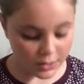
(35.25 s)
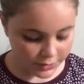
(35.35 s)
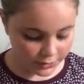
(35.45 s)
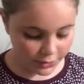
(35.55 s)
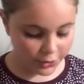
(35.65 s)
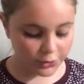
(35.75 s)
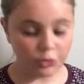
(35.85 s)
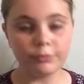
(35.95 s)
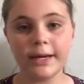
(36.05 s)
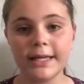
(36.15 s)
So
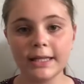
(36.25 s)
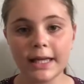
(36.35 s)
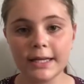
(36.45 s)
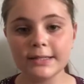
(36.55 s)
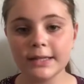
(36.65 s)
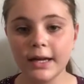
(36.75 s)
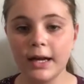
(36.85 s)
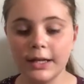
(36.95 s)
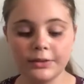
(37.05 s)
your regulators are